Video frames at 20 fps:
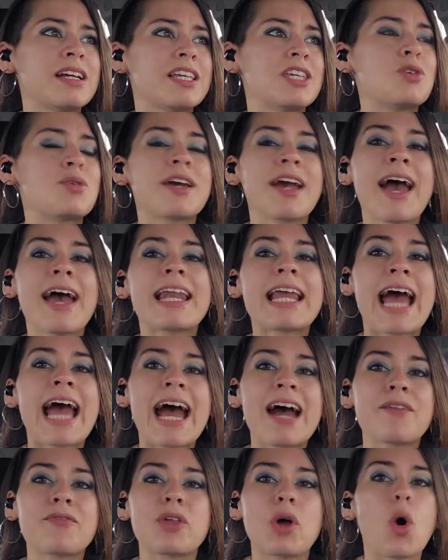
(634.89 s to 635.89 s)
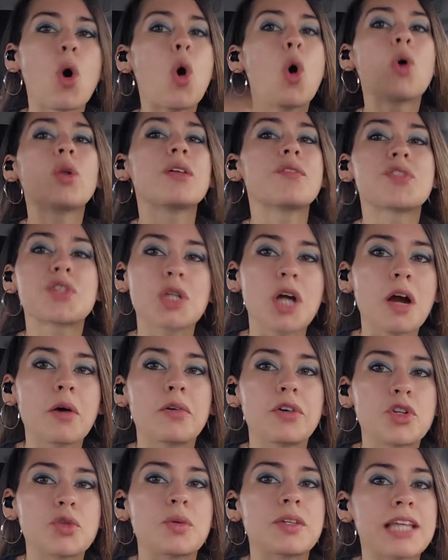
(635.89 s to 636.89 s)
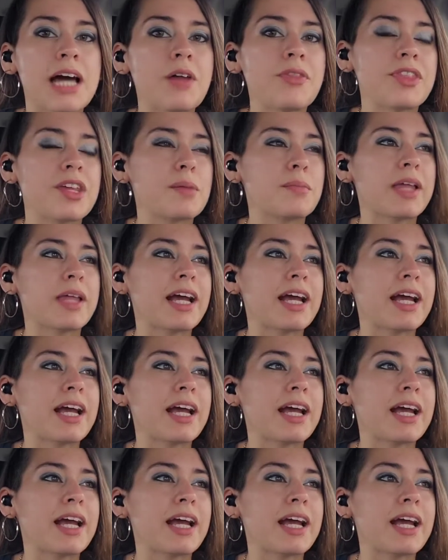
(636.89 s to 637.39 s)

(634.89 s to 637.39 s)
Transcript: you can't have the whole of Star Wars without them.